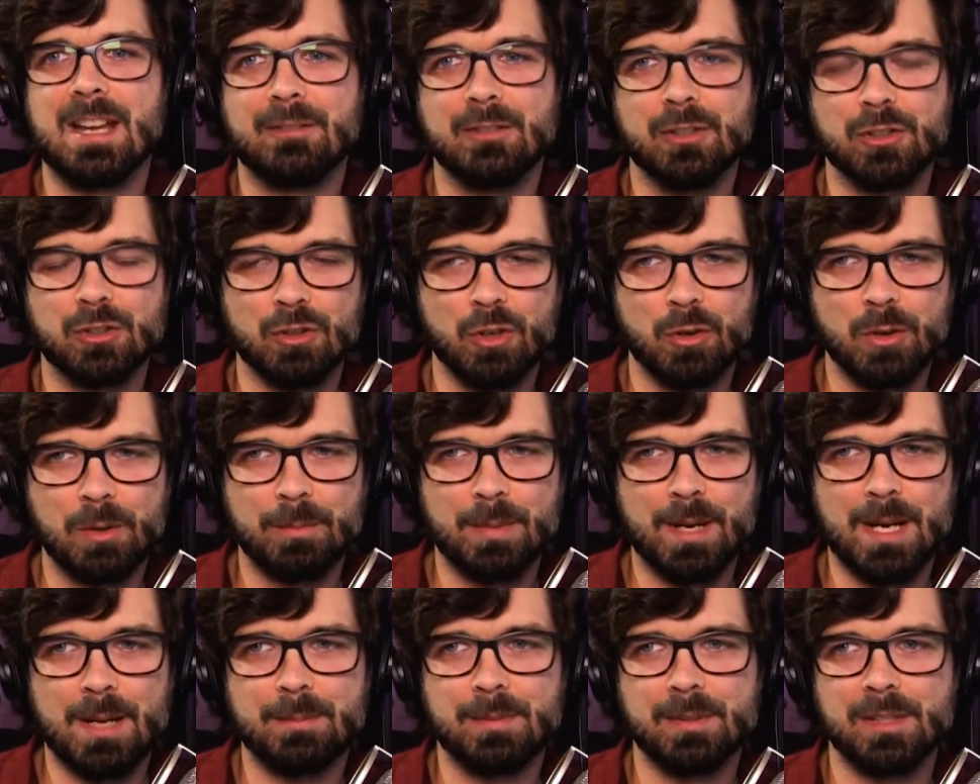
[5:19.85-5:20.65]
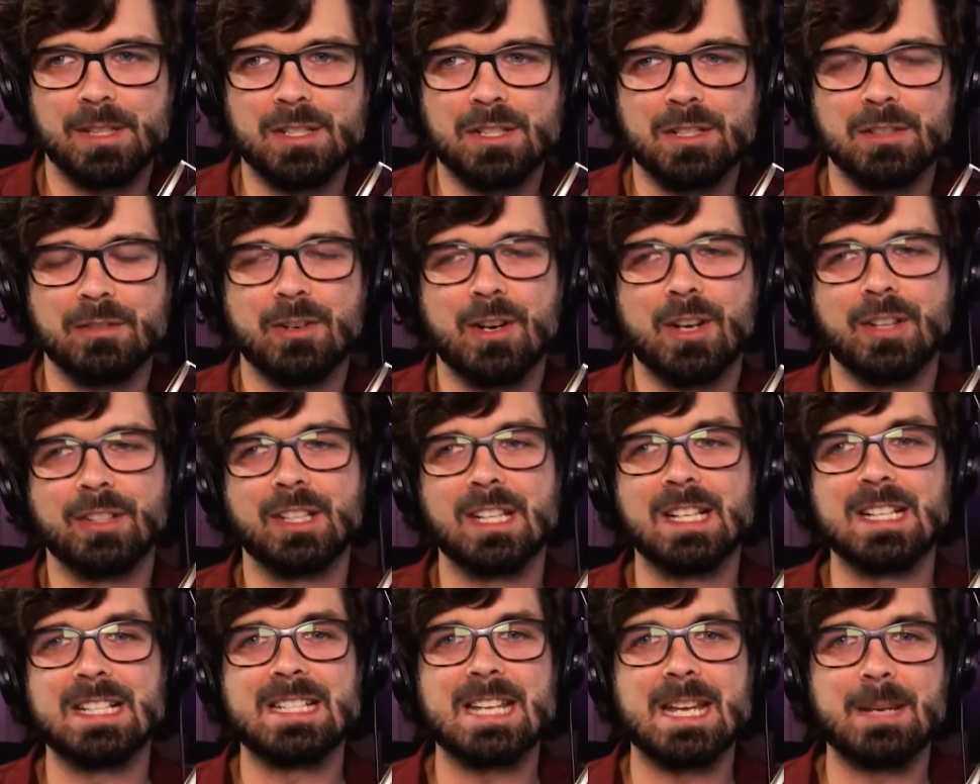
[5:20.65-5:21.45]
ever-growing population of
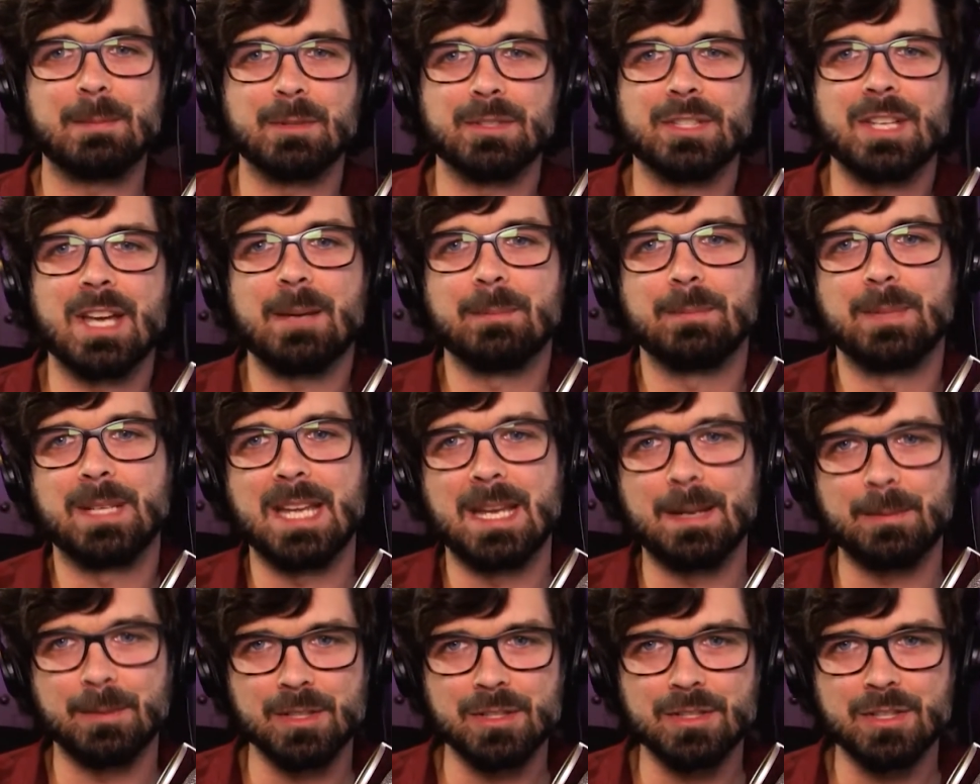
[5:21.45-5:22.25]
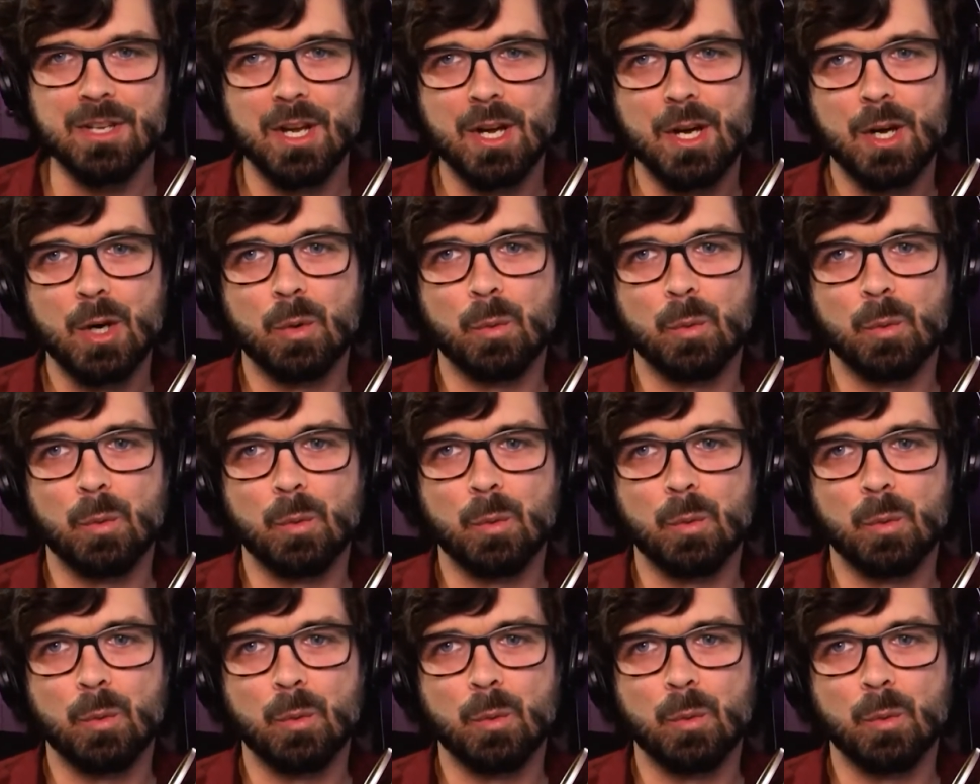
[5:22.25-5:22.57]
online tabletop gamers.